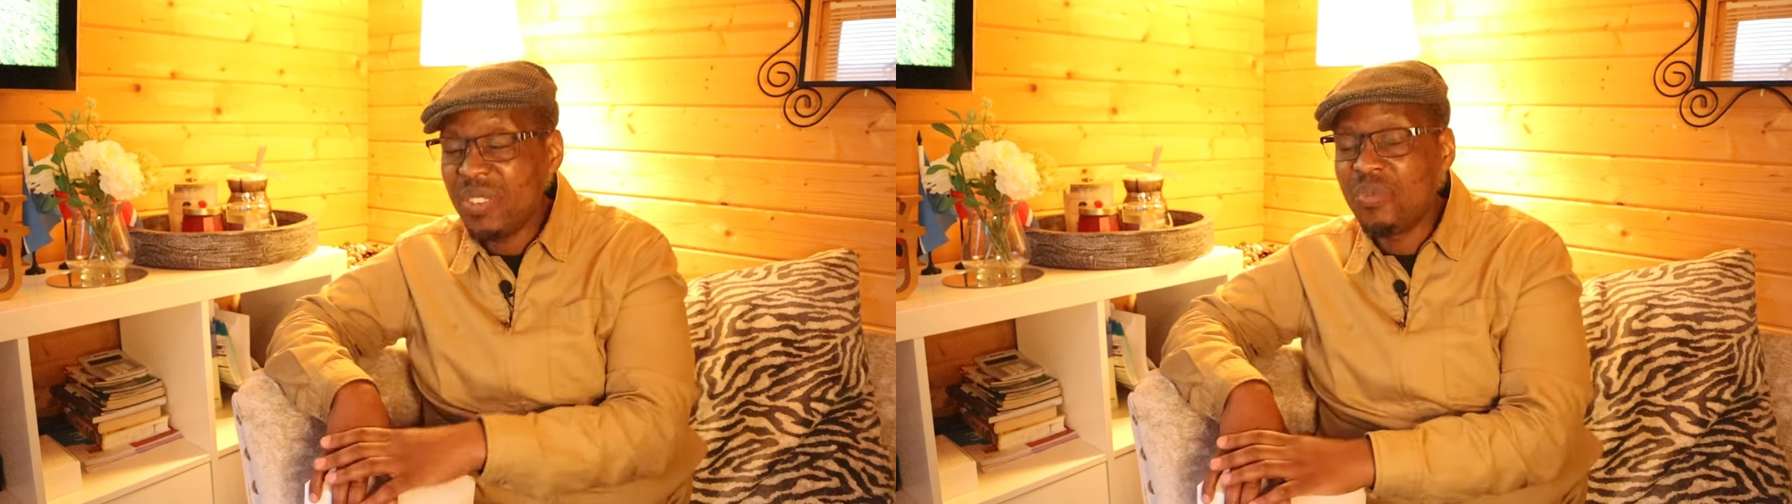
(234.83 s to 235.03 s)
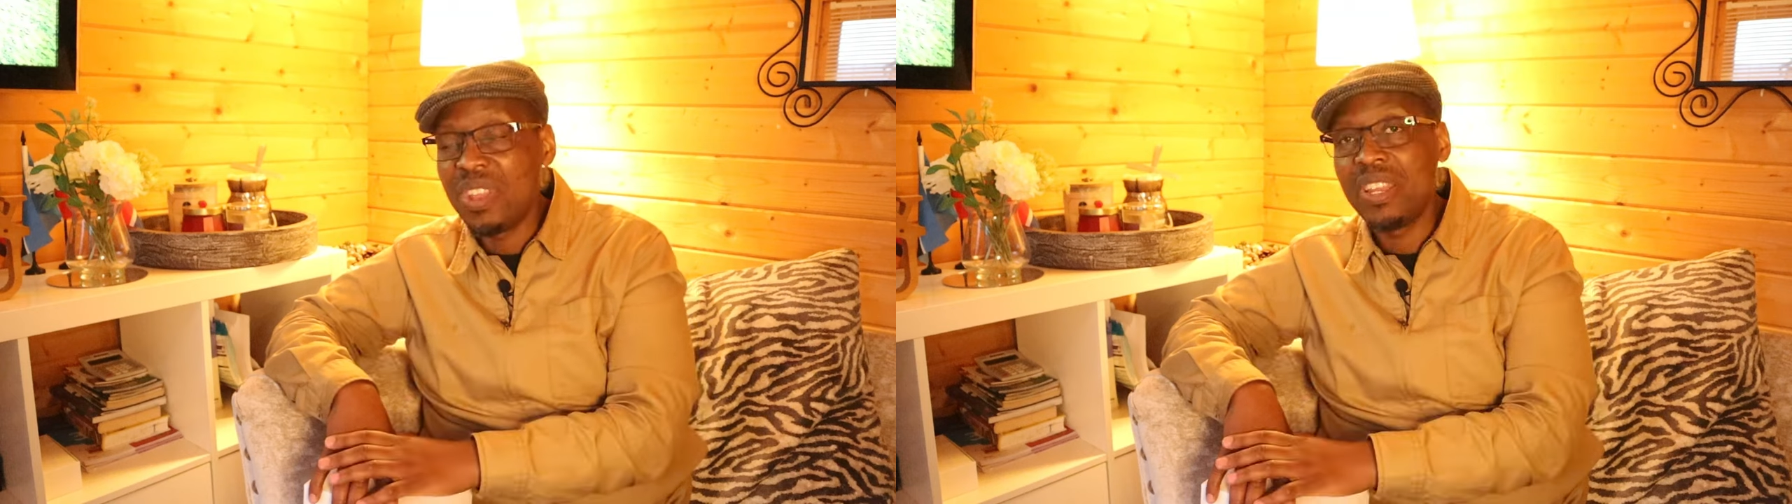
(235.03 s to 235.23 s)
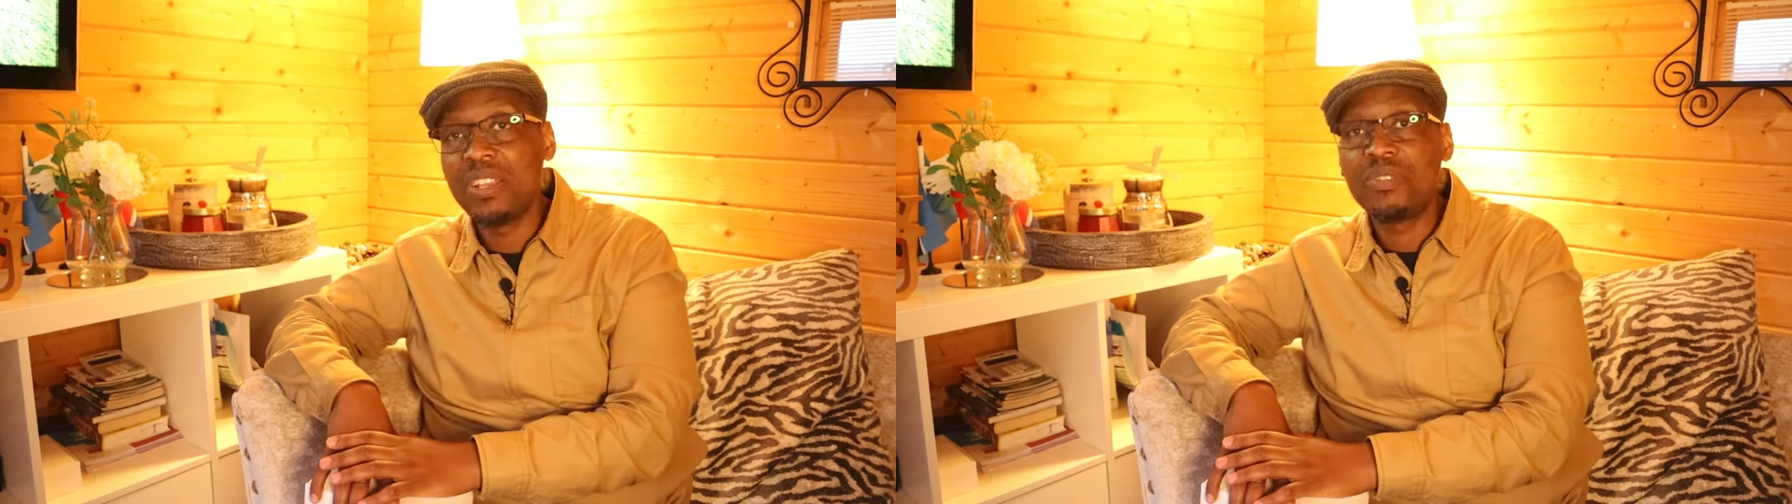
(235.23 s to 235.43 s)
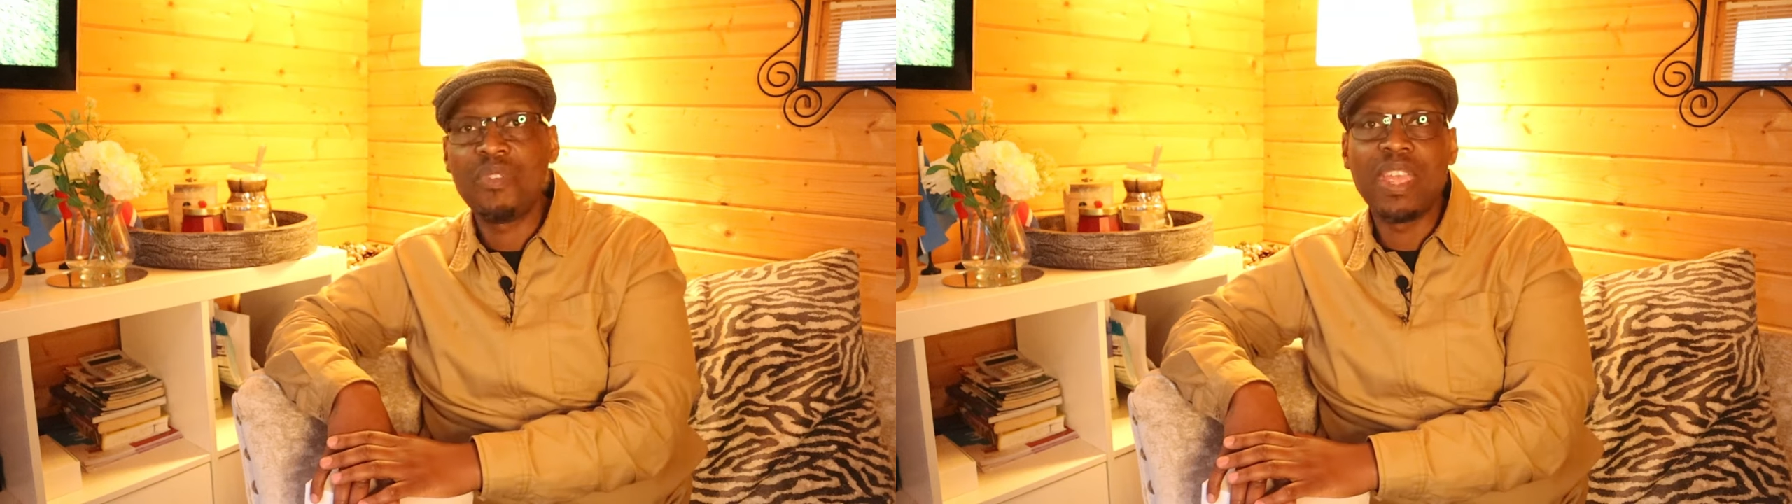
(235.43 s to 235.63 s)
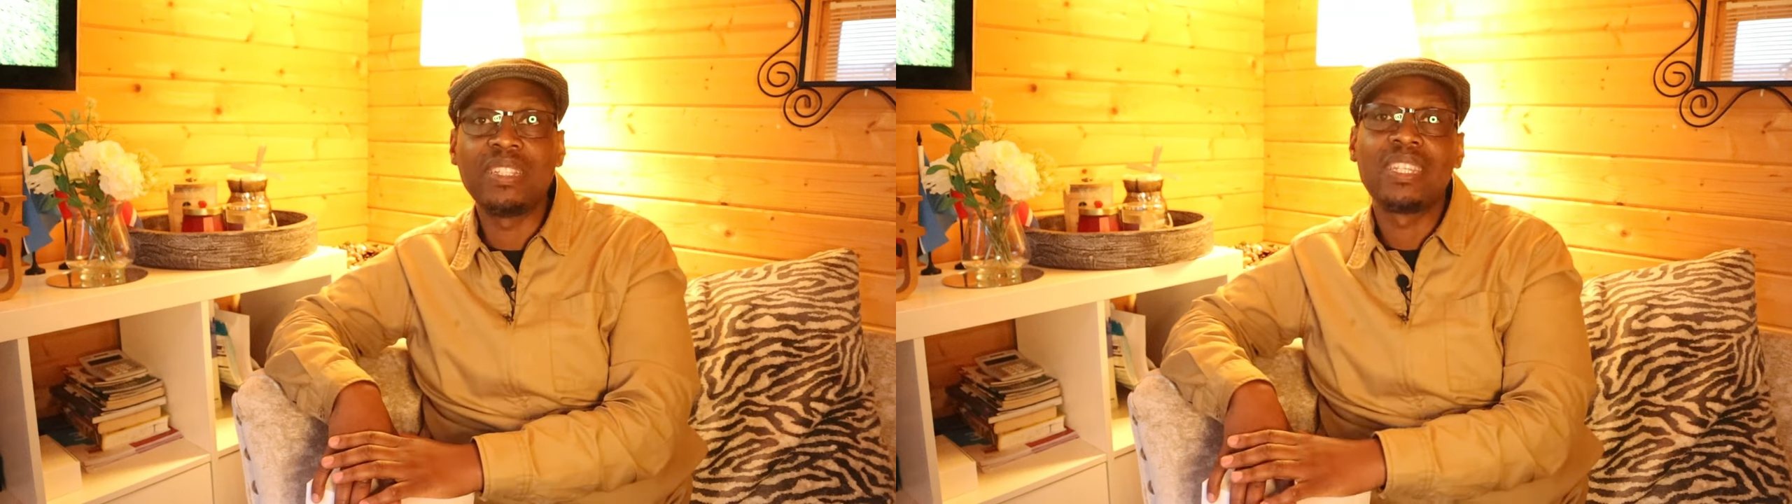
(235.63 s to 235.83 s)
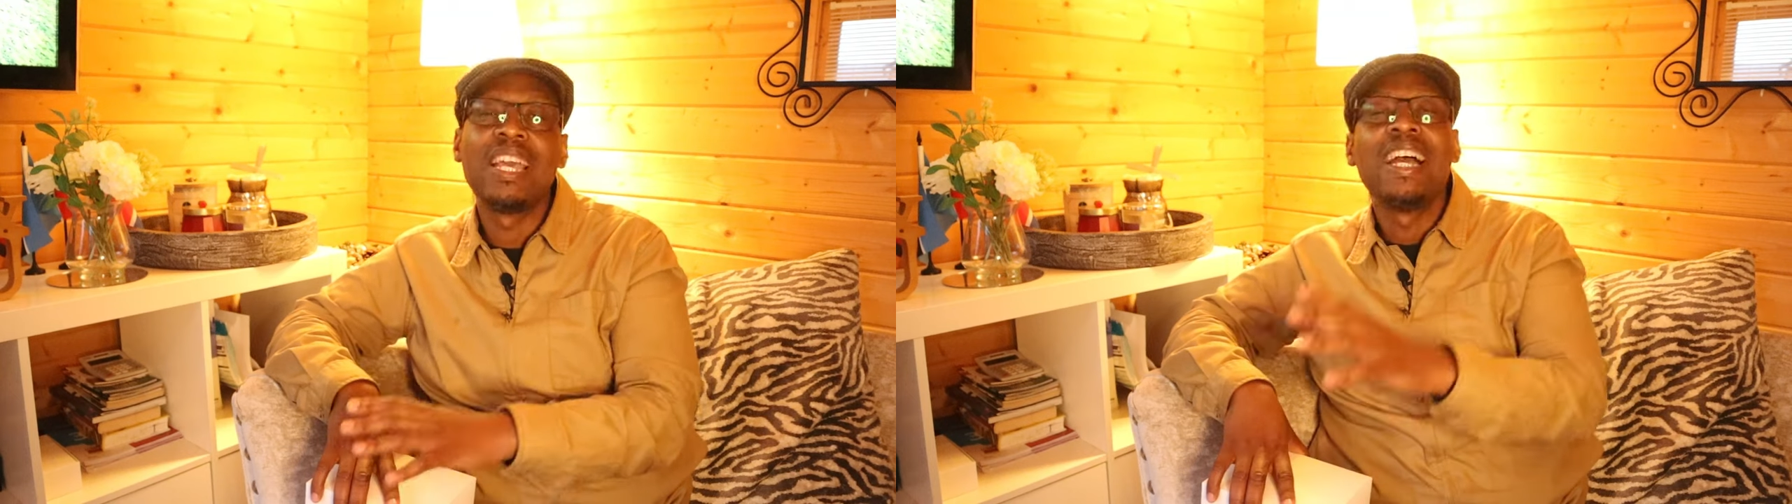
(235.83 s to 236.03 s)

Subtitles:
really great.